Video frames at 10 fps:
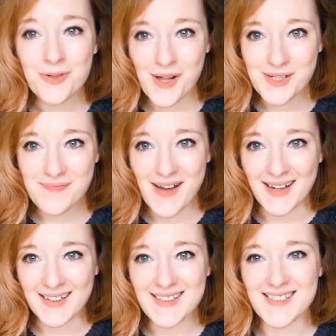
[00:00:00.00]
Welcome
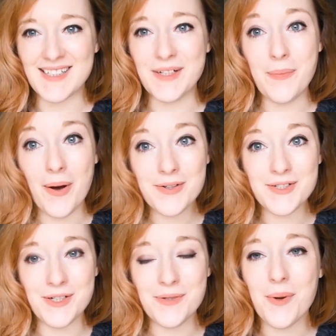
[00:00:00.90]
back to part
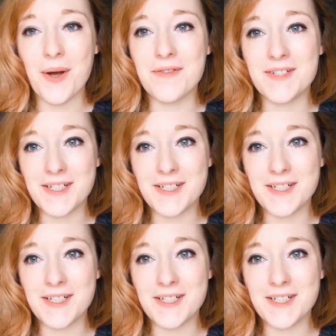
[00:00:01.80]
2 of